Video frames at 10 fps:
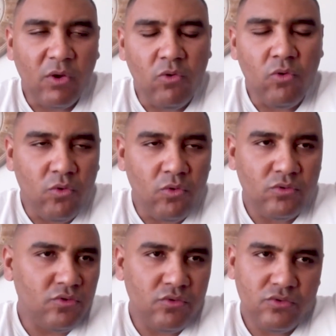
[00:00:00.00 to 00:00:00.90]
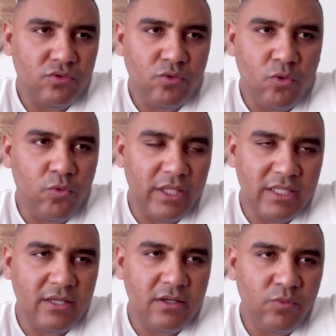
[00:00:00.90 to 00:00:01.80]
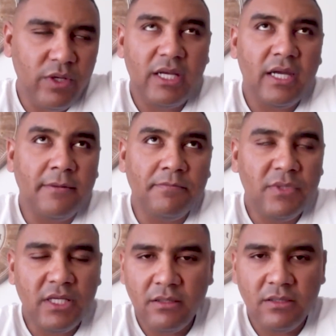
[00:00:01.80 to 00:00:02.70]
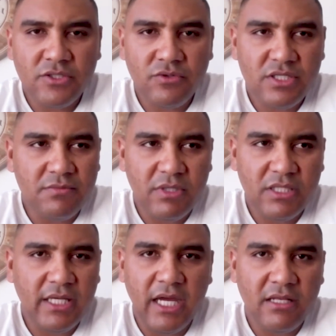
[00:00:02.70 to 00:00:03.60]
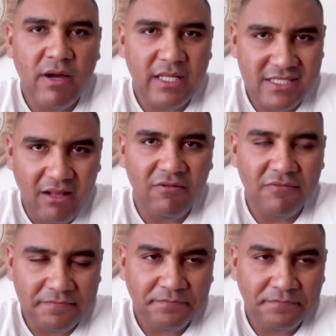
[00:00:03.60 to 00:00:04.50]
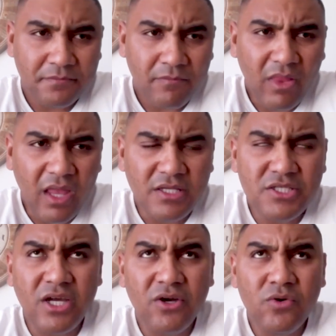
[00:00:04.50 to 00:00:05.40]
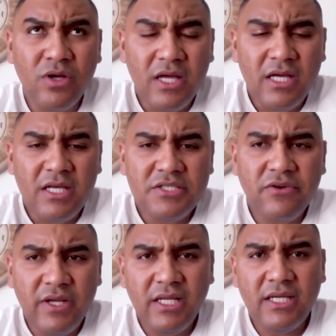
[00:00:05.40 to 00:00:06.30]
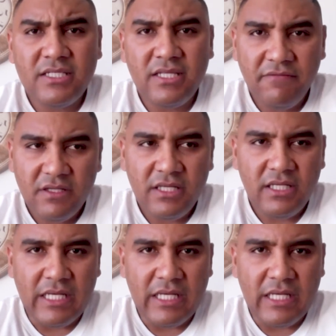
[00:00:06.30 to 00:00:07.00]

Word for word: or, or, or, where, the, where um, the illness could just mitigate by itself. So, screening is definitely